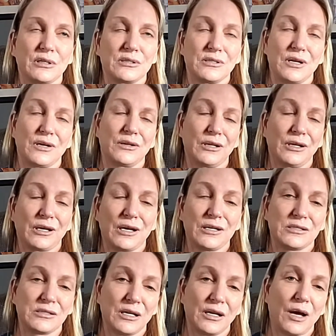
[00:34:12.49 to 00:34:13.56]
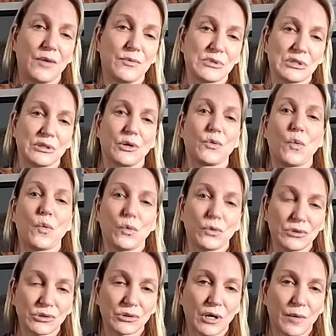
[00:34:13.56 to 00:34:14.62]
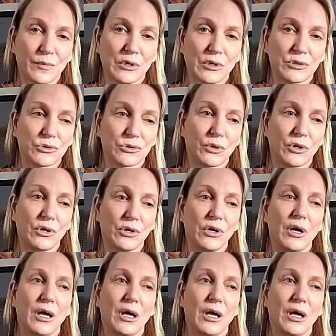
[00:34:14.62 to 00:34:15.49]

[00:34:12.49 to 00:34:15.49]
Now, like I said, I was a little older coming into it,